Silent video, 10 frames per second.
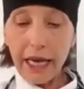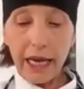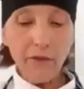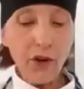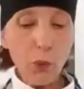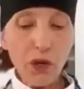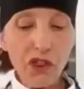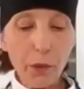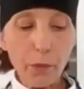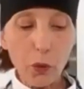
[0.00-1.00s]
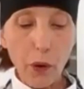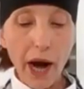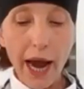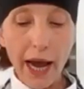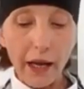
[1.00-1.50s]
Even with the
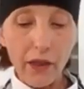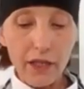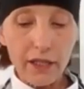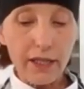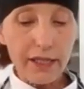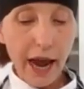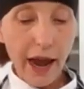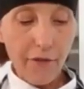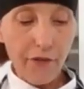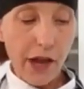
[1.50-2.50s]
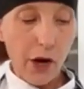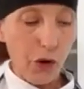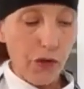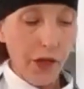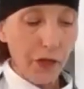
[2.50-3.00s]
meringue, this is
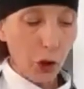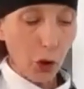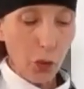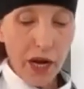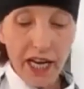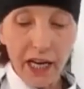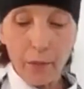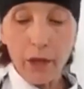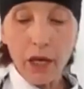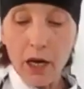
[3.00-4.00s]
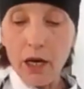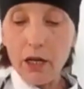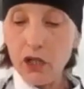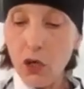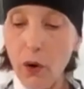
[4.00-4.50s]
heavier than the cream.
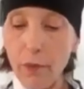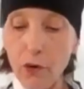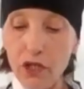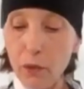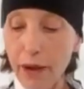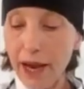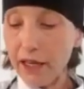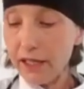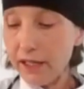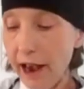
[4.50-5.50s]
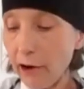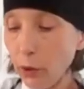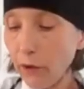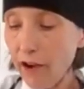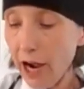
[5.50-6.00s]
So I'm going to make a
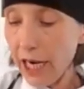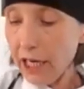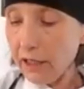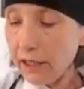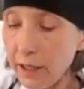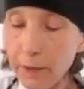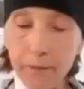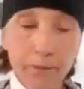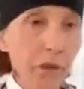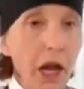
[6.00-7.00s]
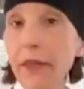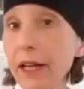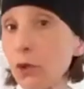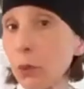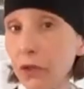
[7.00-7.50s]
sacrifice, and
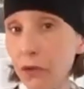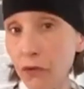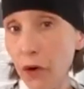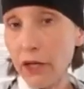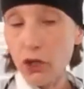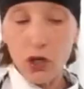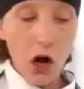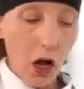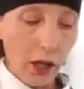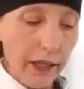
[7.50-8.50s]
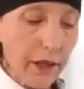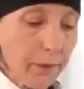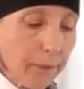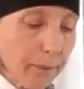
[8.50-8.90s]
that's what the French call it.